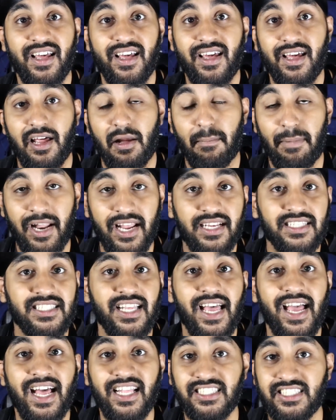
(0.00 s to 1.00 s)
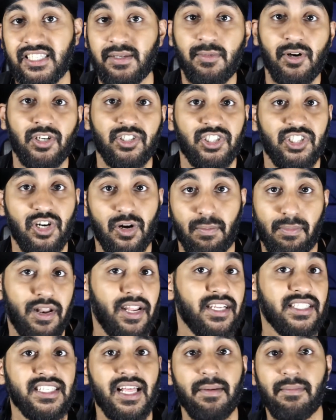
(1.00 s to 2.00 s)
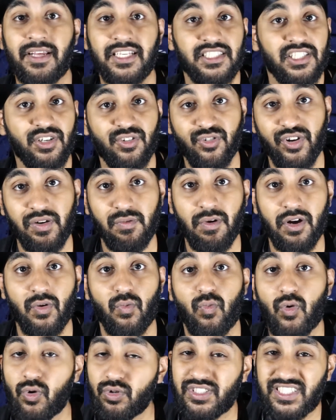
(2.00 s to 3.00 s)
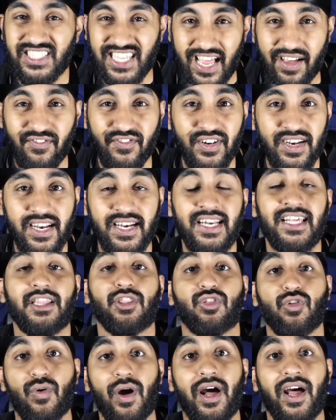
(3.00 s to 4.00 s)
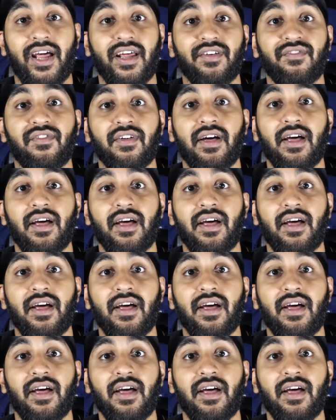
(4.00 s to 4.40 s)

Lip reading: players like Anthony Martial, players like Mason Greenwood will definitely thrive